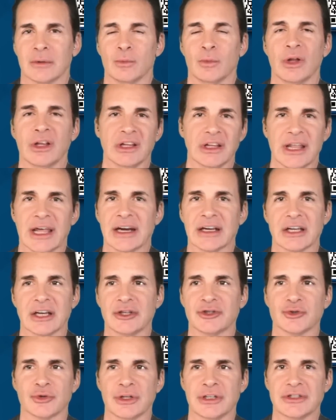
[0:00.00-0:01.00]
Well, a lot of
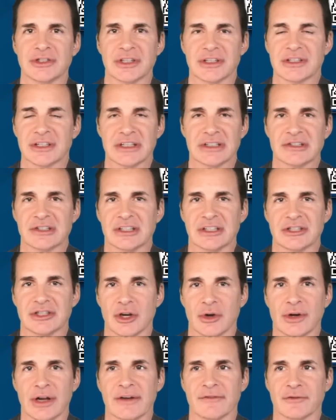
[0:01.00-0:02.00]
countries exist that
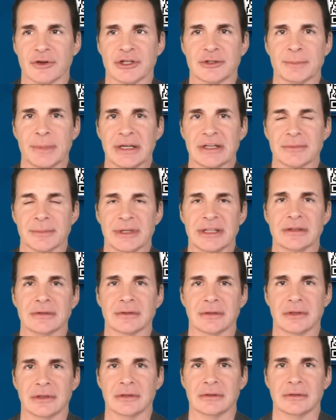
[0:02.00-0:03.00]
don't have free speech. I mean,
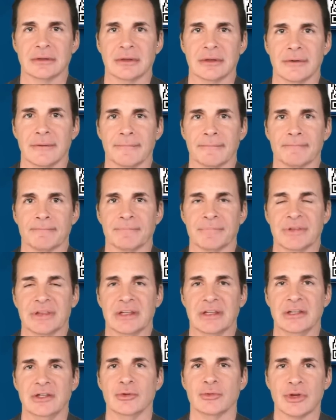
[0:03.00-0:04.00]

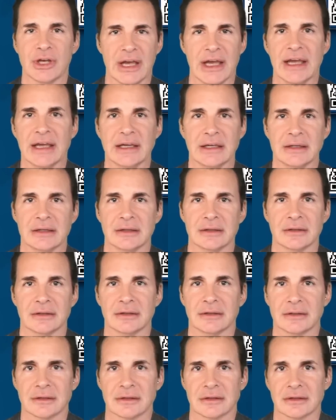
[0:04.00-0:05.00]
the UK
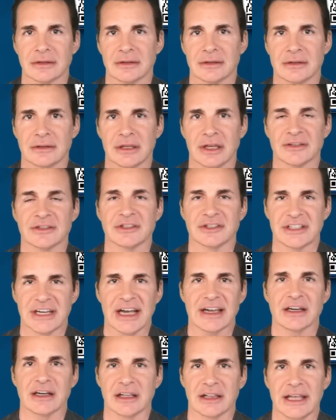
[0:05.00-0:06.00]
doesn't
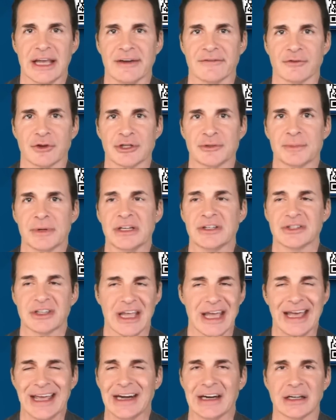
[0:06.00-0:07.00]
technically have free speech.
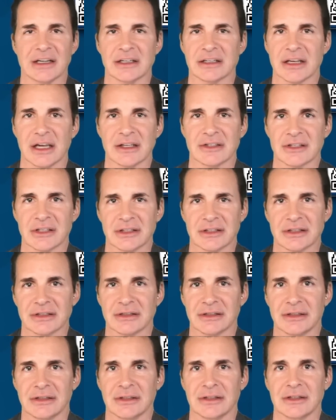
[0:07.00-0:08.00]
Canada doesn't.
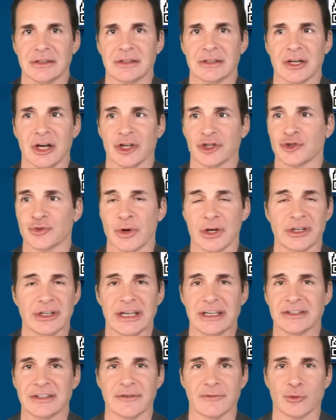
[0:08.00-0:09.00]
Australia
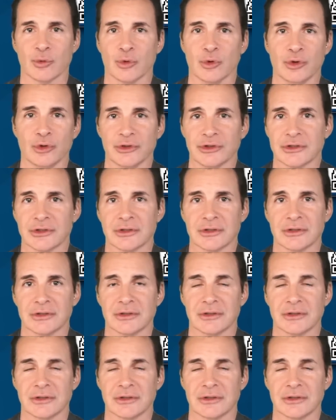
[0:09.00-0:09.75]
has different rules.